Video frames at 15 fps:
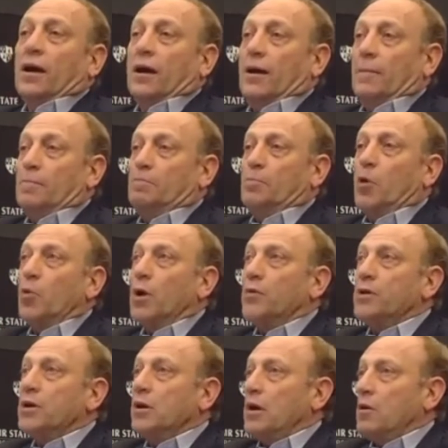But
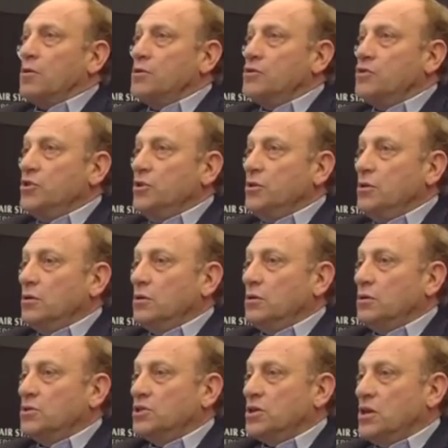we're encouraging
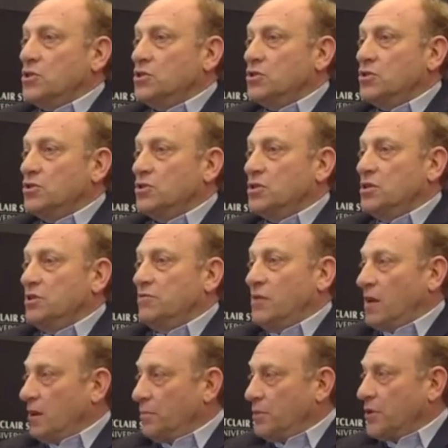stations to
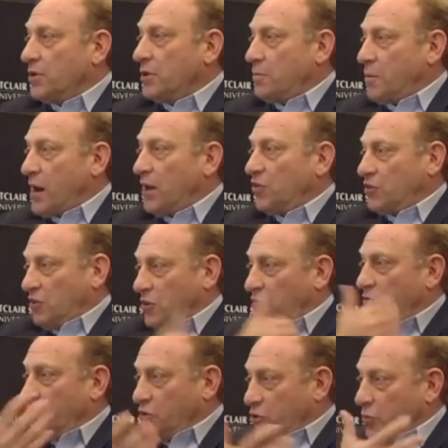develop their capacity
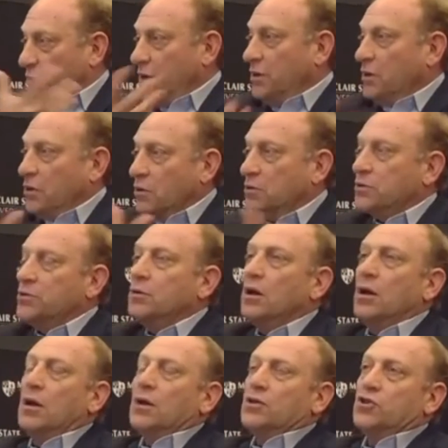for doing local
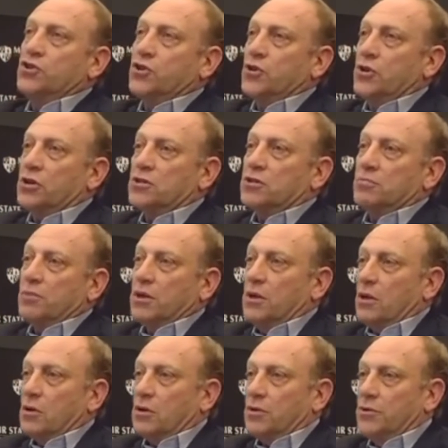journalism and
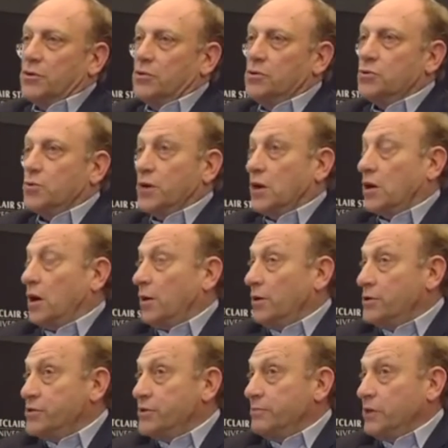local news. We
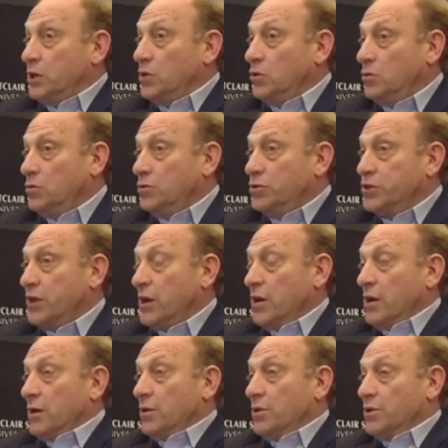encourage them to use
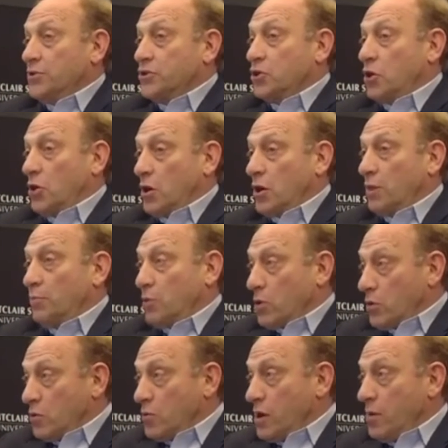their talk
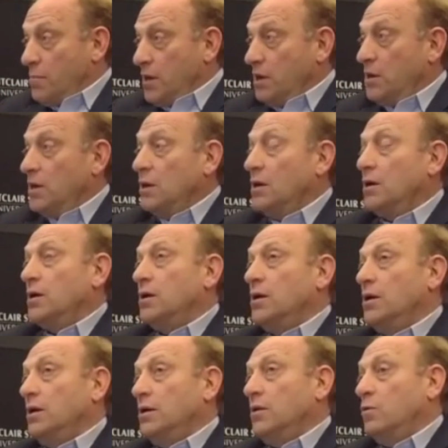programming
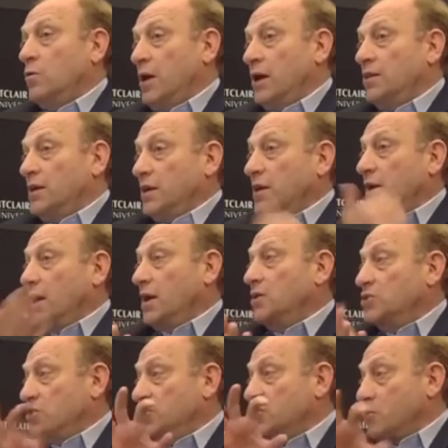in a way that
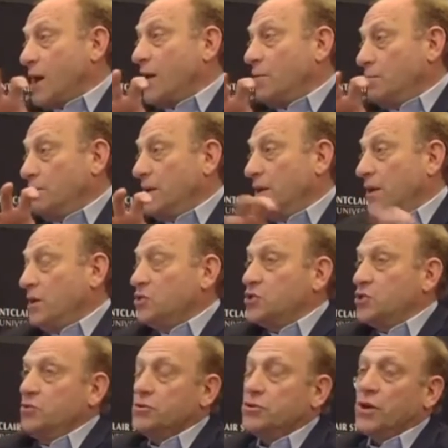engages around big
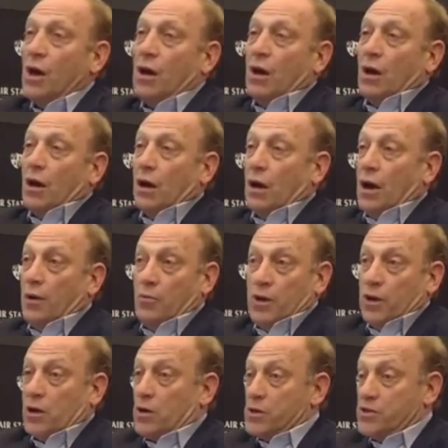issues. And we
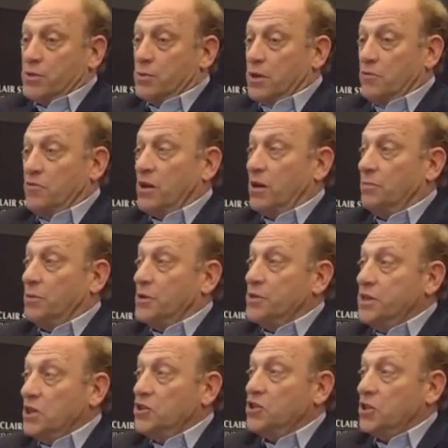encourage them to develop their
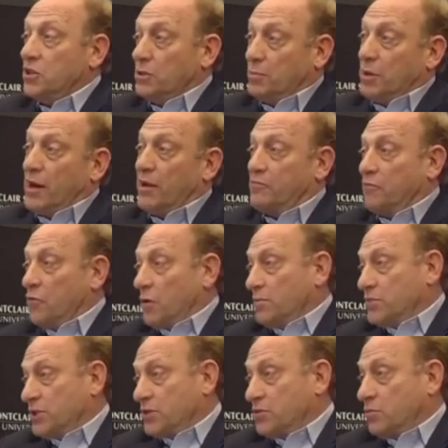digital
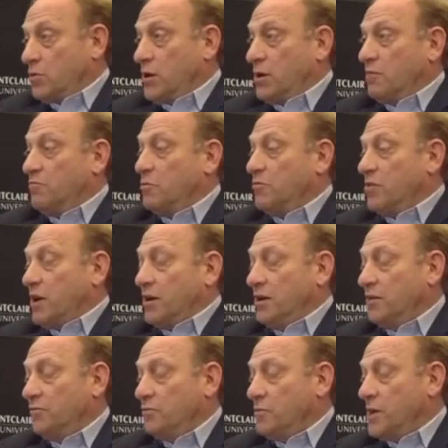platforms as a way of providing
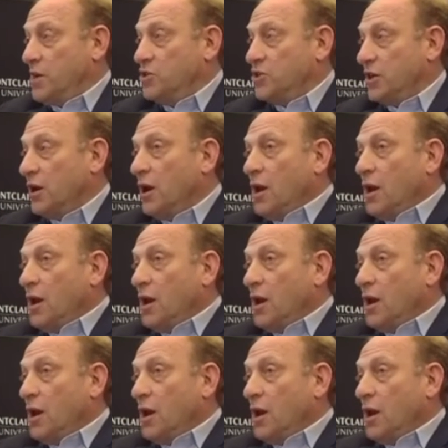information.